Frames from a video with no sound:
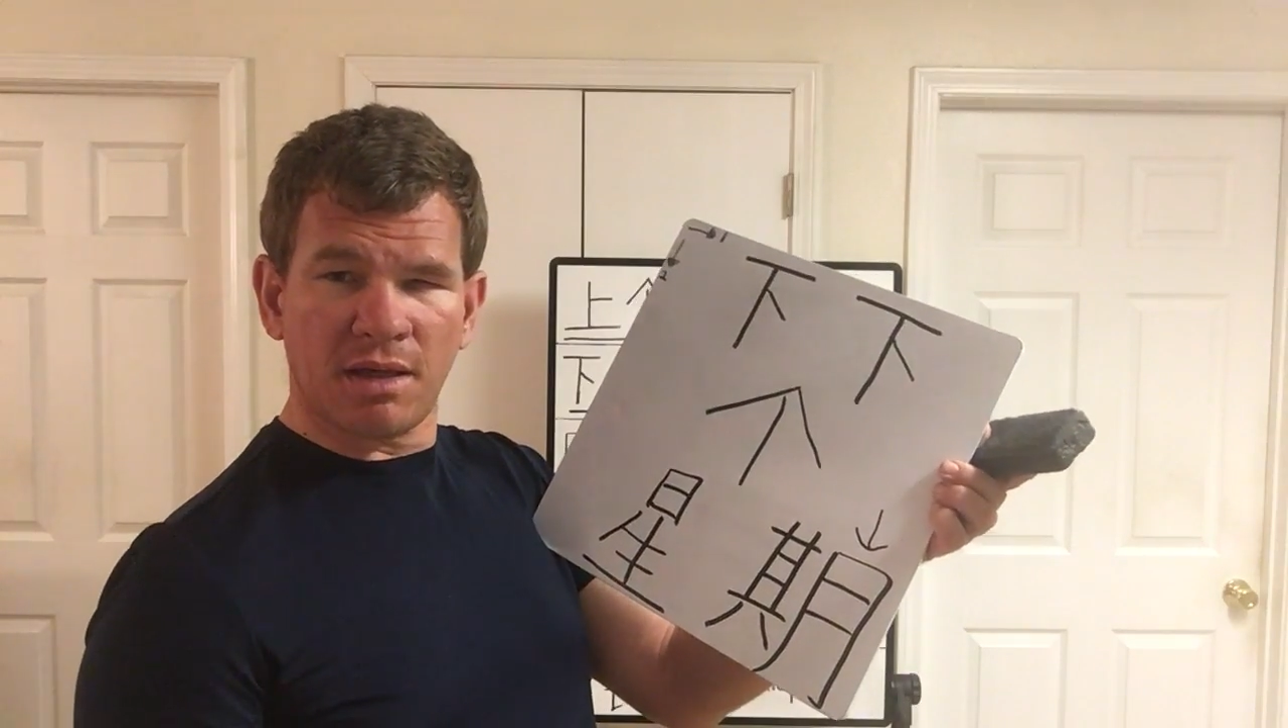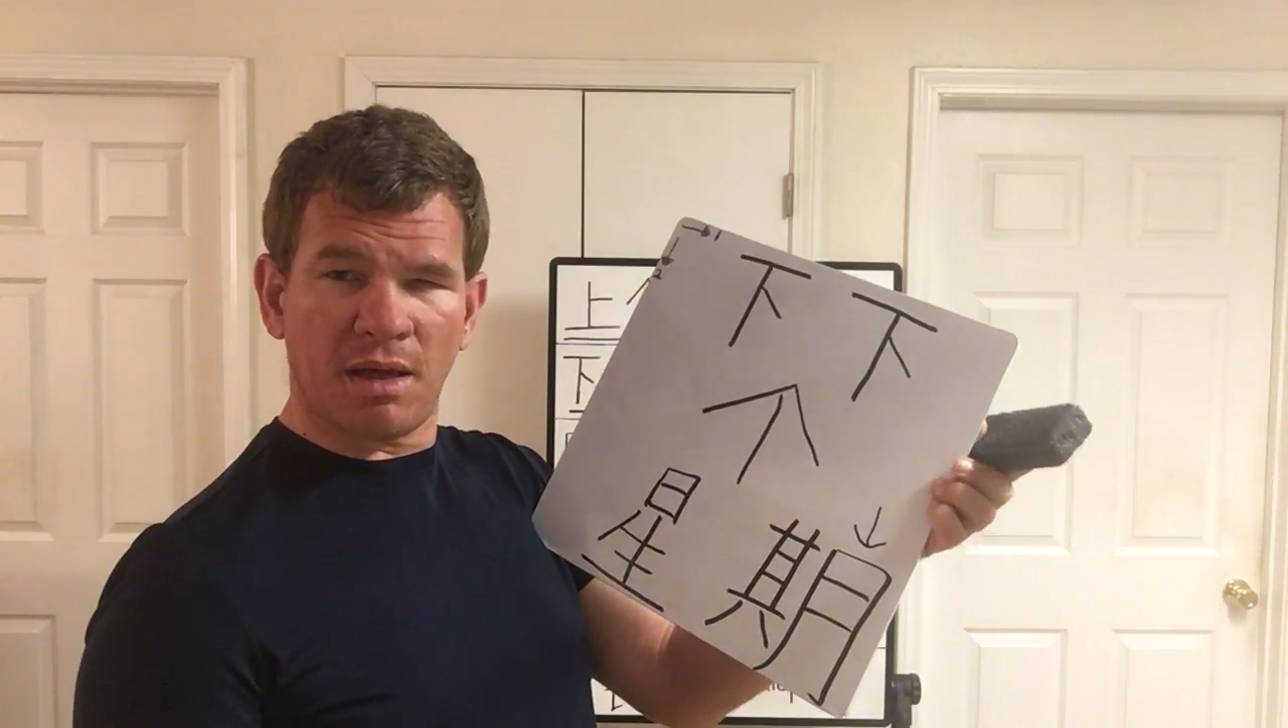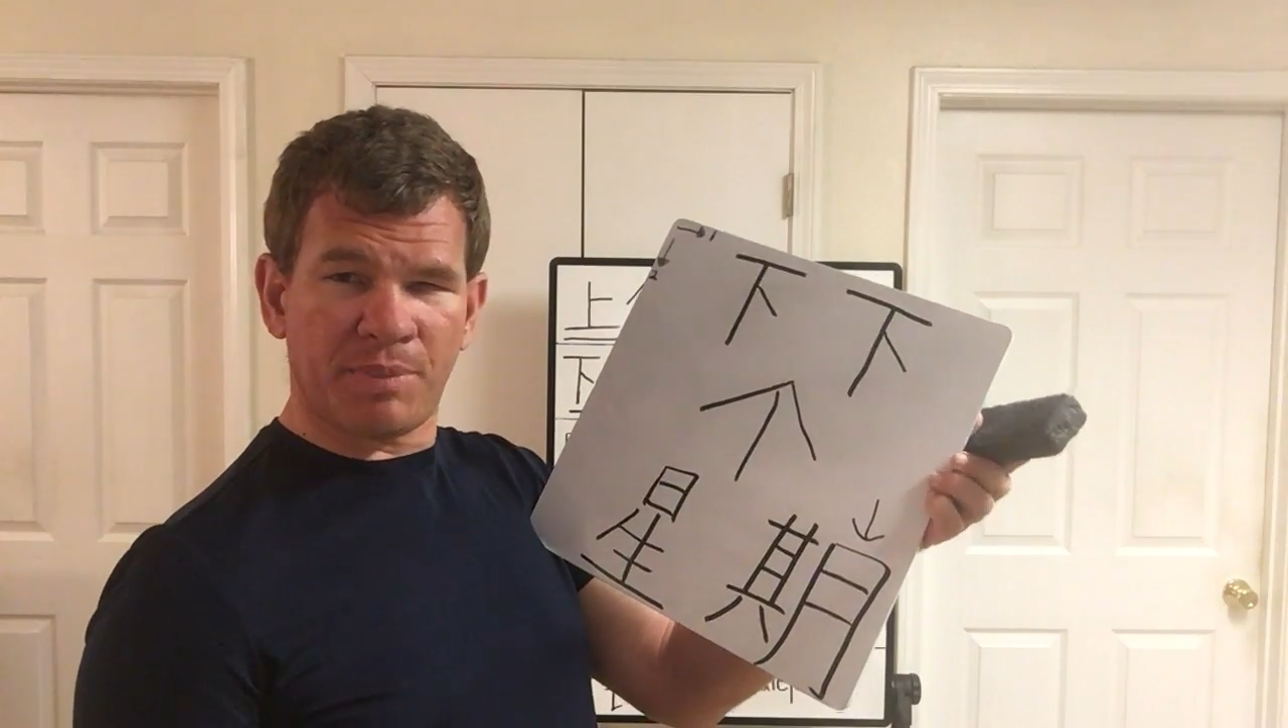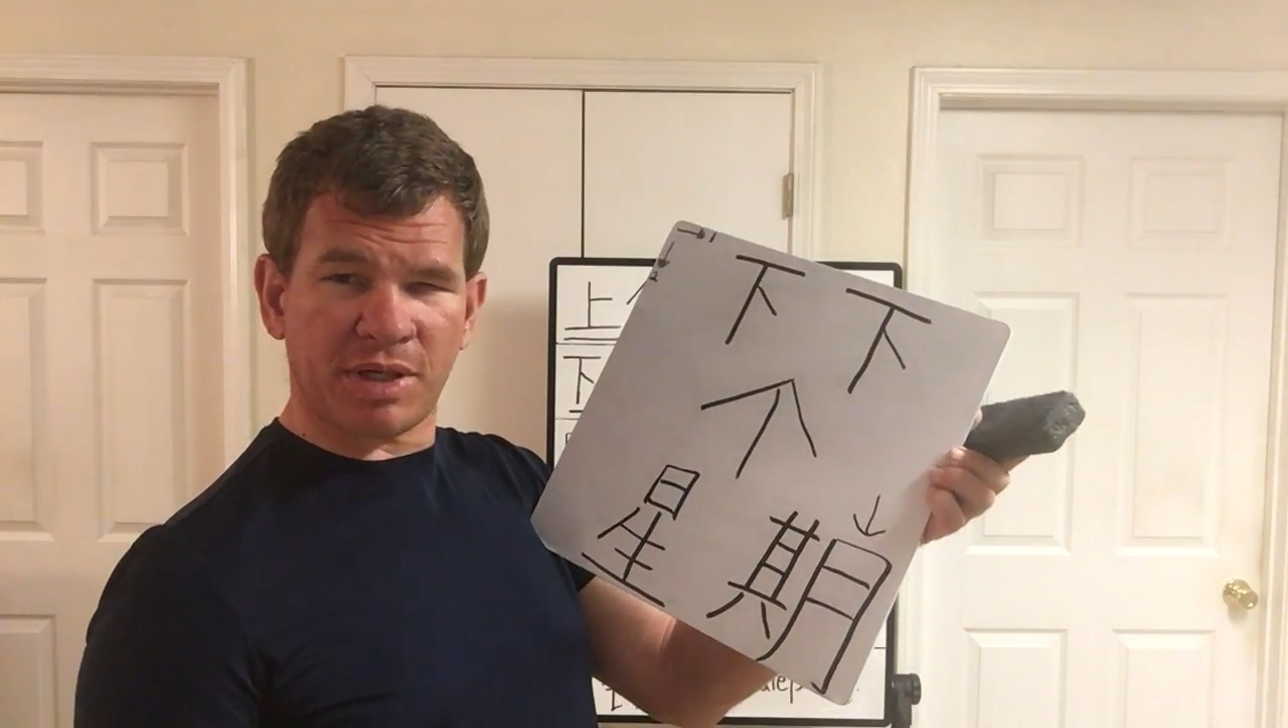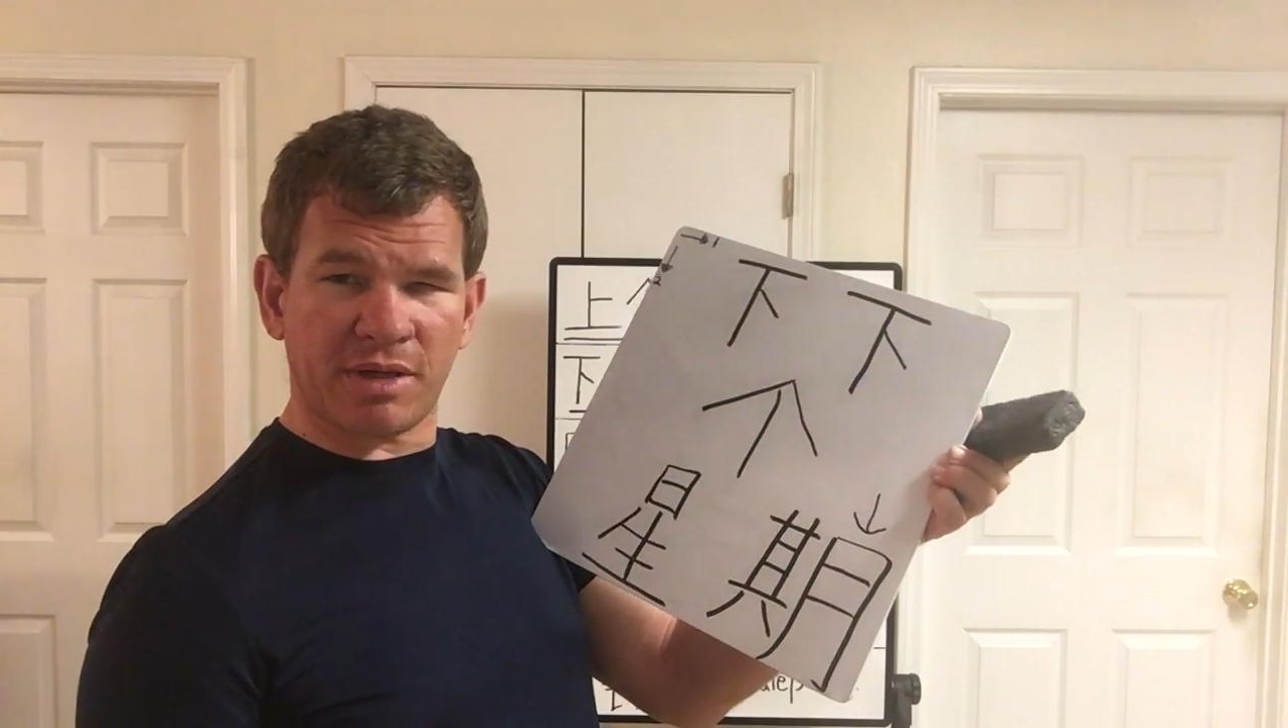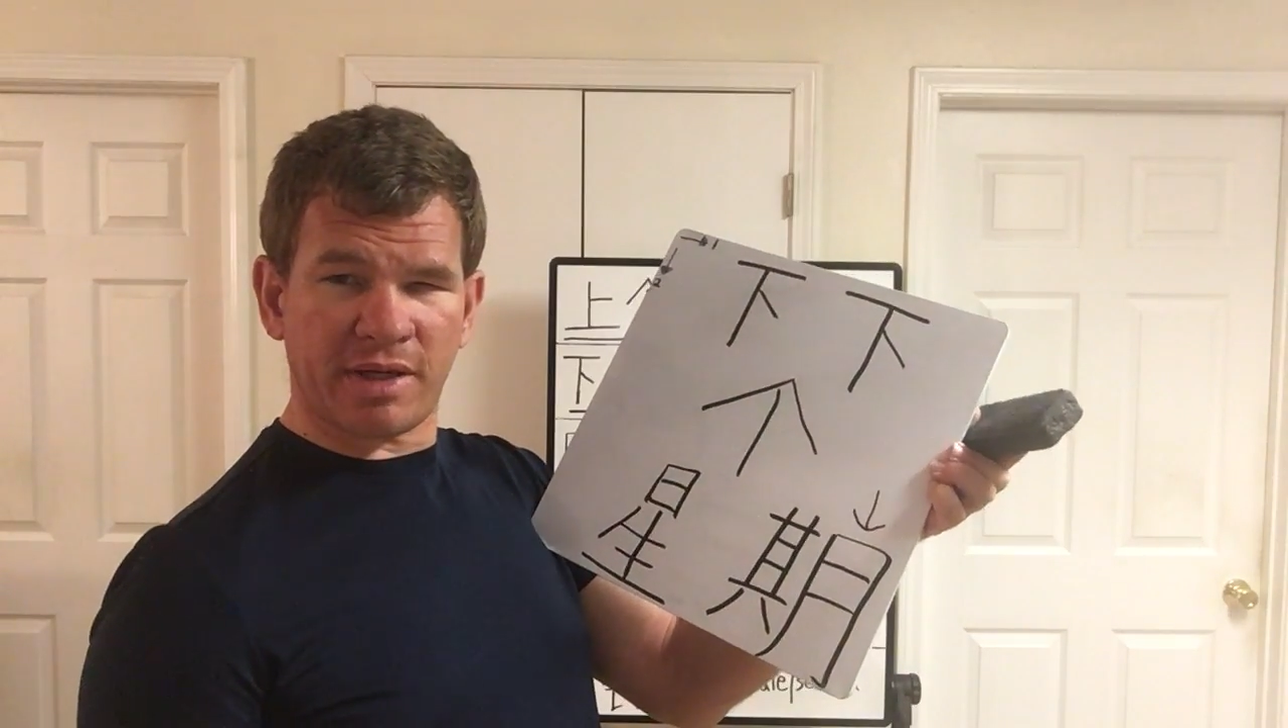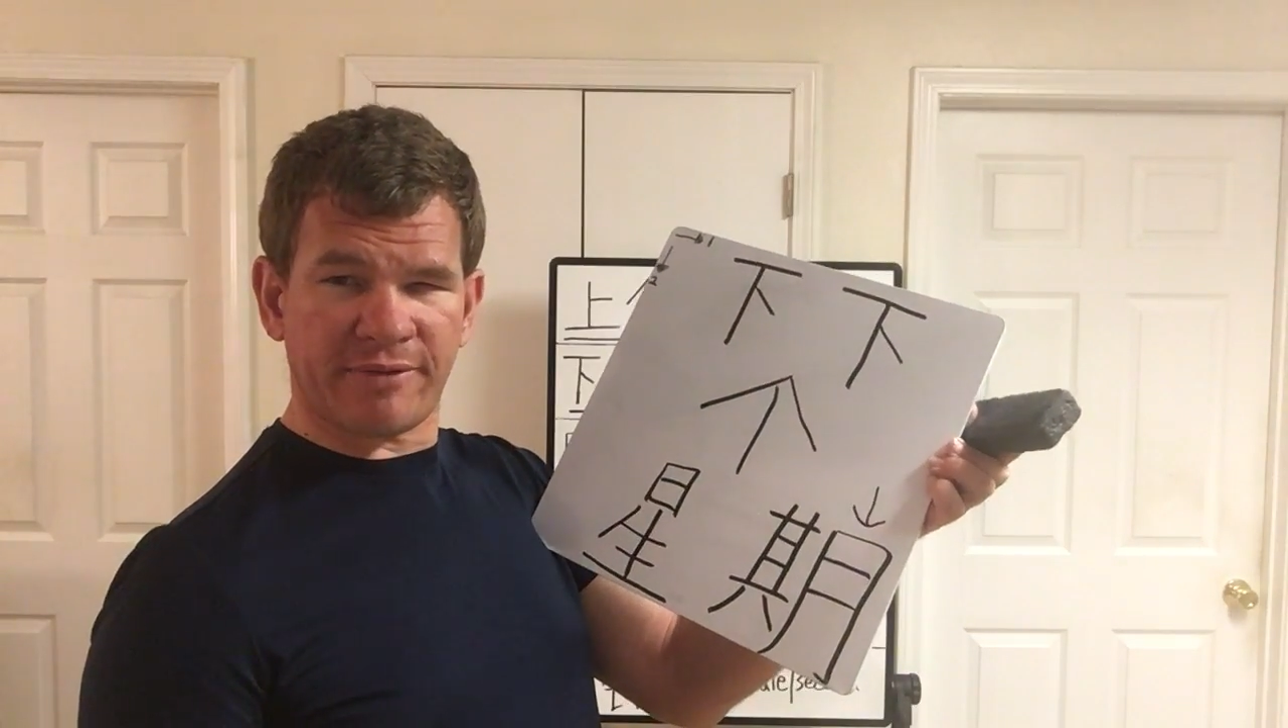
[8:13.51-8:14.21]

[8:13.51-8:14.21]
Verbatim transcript: a period